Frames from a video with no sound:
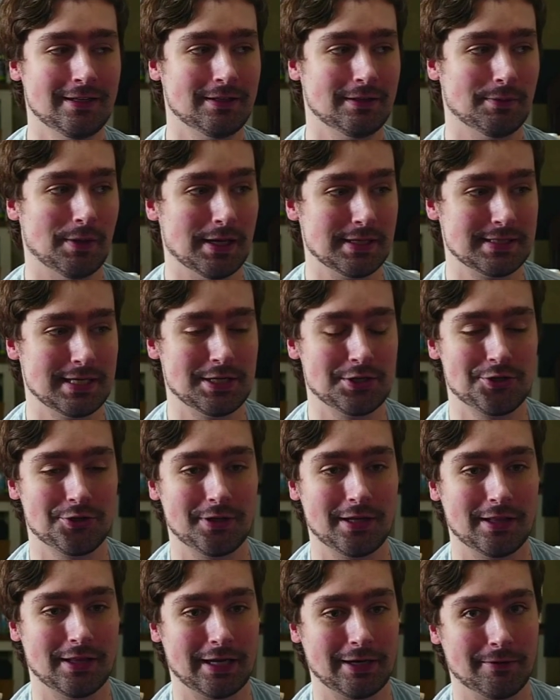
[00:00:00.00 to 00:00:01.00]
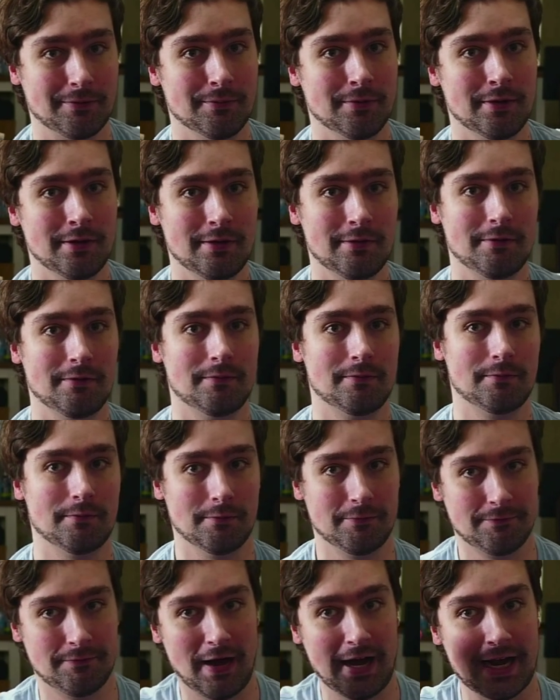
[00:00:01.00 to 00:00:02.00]
essentially like
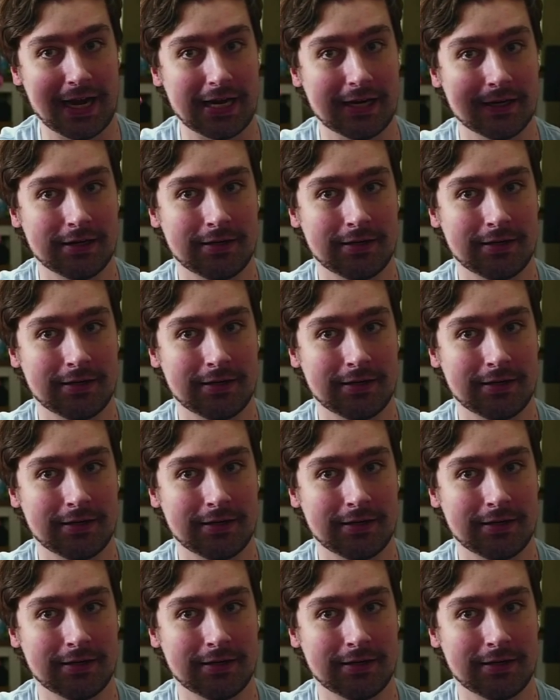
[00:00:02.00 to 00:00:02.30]
fight.